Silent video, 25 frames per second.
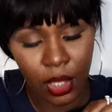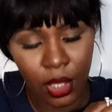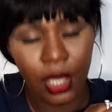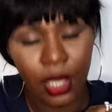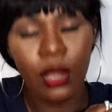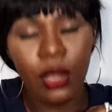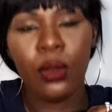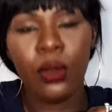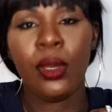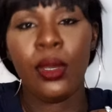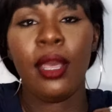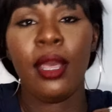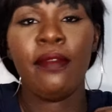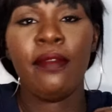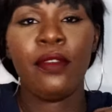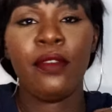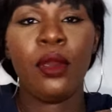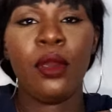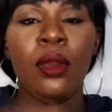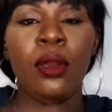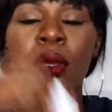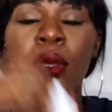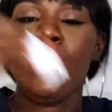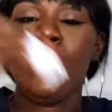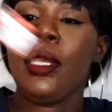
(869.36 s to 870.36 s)
Oh, I've
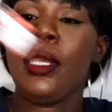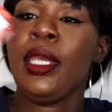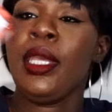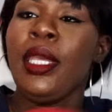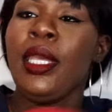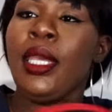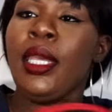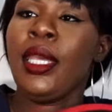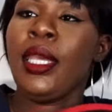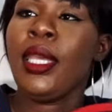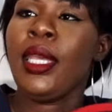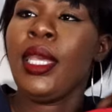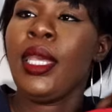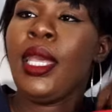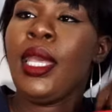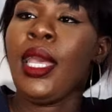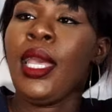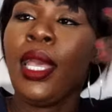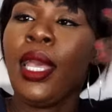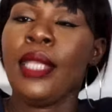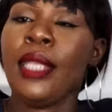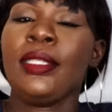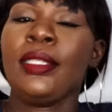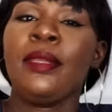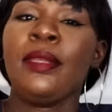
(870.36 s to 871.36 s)
got
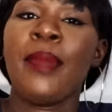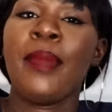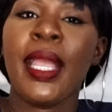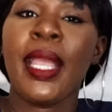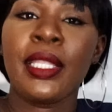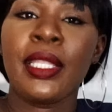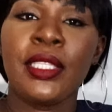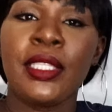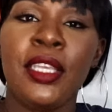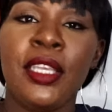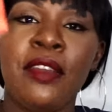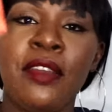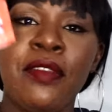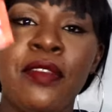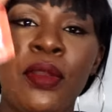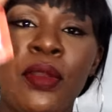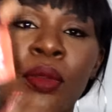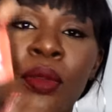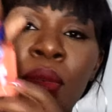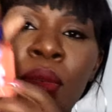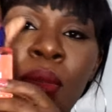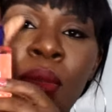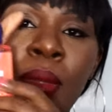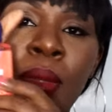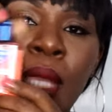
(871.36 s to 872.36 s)

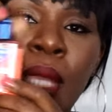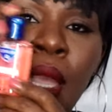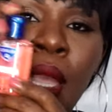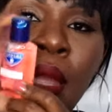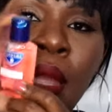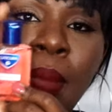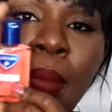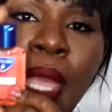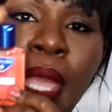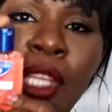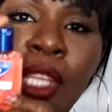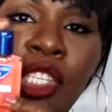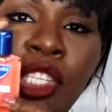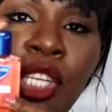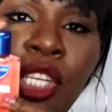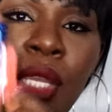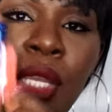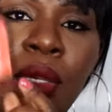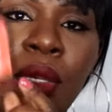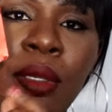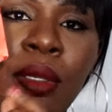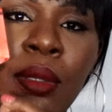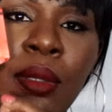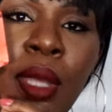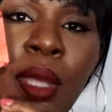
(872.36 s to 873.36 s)
antibacterial hand
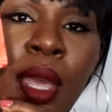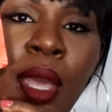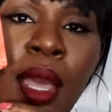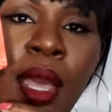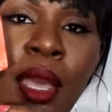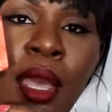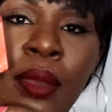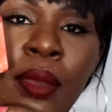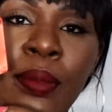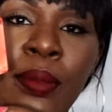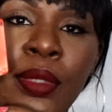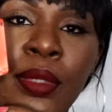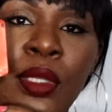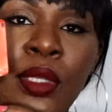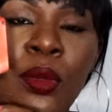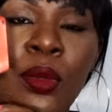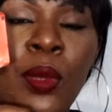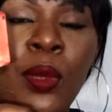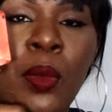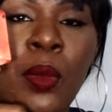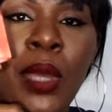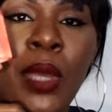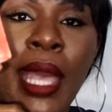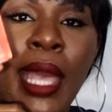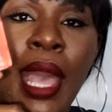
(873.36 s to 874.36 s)
gel, so
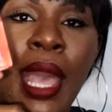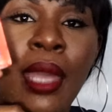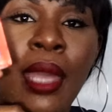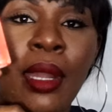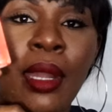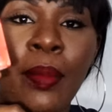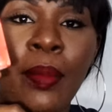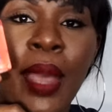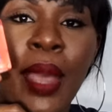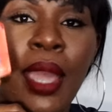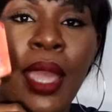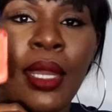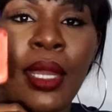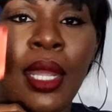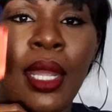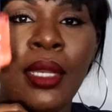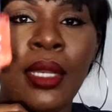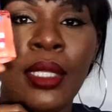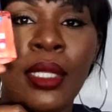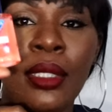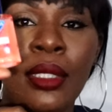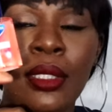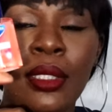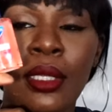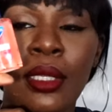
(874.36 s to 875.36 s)
when we're out and about and I
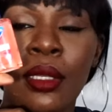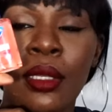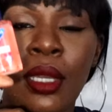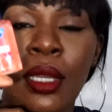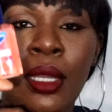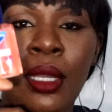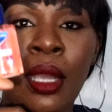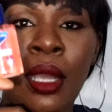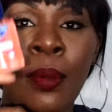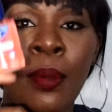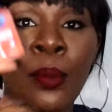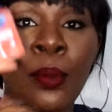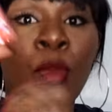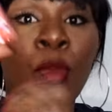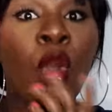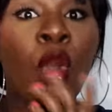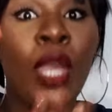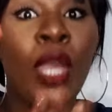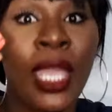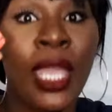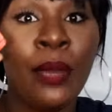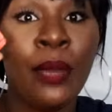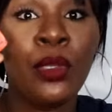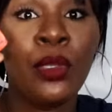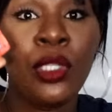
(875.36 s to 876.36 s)
need to, and I'm
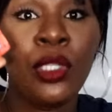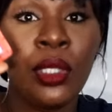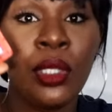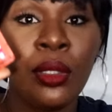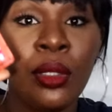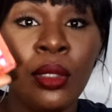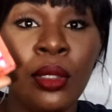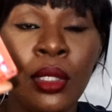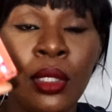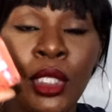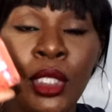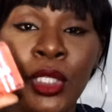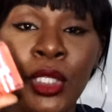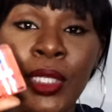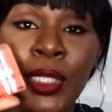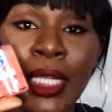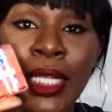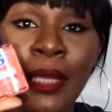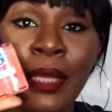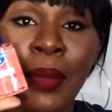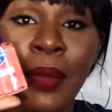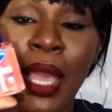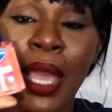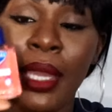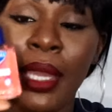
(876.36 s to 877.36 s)
not able to, you know,
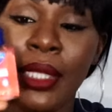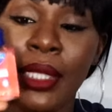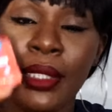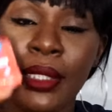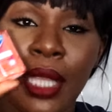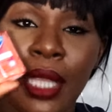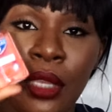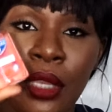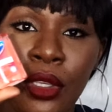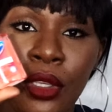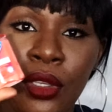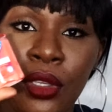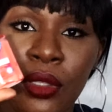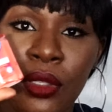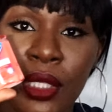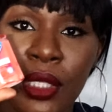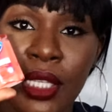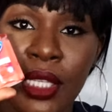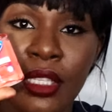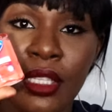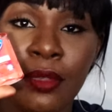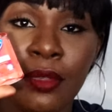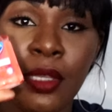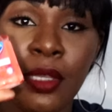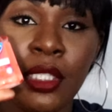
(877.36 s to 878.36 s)
clean my hands, I use
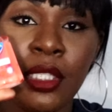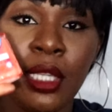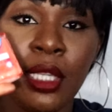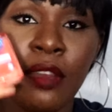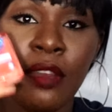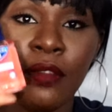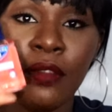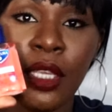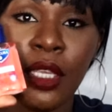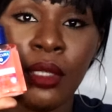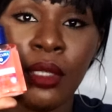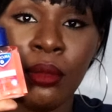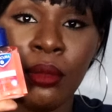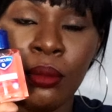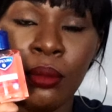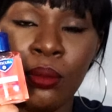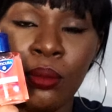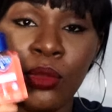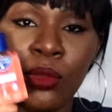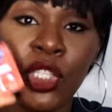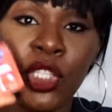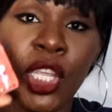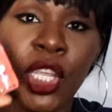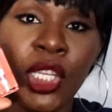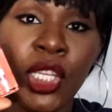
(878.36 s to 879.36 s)
this, especially after I
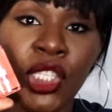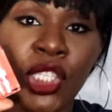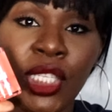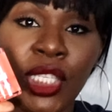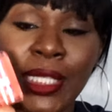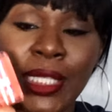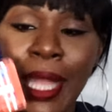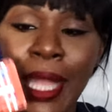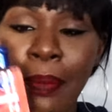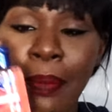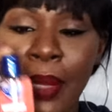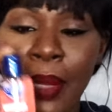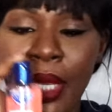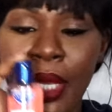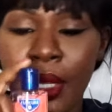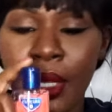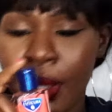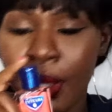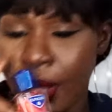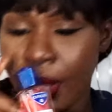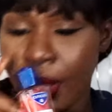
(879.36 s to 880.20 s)
change his nappy.